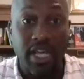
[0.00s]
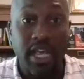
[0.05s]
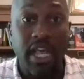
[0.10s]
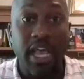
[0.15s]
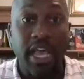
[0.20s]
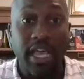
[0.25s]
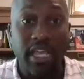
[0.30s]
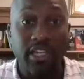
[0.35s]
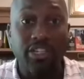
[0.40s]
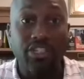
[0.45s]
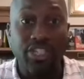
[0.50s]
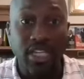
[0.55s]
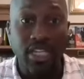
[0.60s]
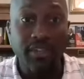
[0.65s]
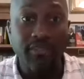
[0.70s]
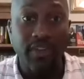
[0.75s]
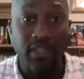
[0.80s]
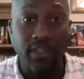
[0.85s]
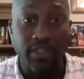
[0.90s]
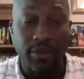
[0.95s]
in
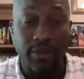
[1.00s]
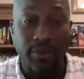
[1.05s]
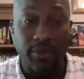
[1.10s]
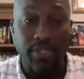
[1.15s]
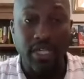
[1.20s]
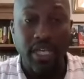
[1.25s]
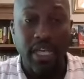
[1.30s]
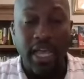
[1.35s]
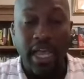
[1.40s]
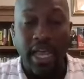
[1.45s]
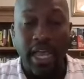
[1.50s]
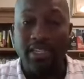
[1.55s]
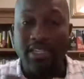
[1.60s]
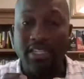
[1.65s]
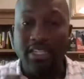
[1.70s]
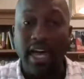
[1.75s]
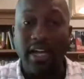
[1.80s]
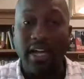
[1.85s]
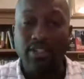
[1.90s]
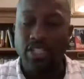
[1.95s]
achieving those. It's
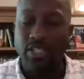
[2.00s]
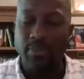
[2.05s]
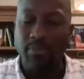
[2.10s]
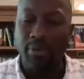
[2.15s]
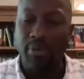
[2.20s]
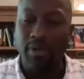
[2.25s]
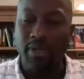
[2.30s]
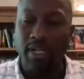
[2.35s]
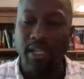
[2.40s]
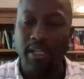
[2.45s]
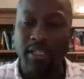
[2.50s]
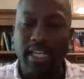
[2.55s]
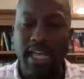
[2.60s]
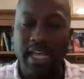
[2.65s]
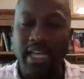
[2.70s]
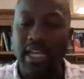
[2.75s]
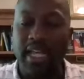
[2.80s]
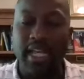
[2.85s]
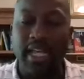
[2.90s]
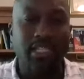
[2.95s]
not just putting
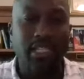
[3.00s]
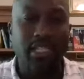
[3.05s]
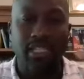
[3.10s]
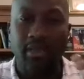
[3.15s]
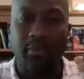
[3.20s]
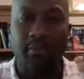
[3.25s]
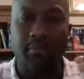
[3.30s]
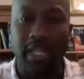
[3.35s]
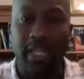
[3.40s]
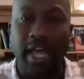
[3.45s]
data into some black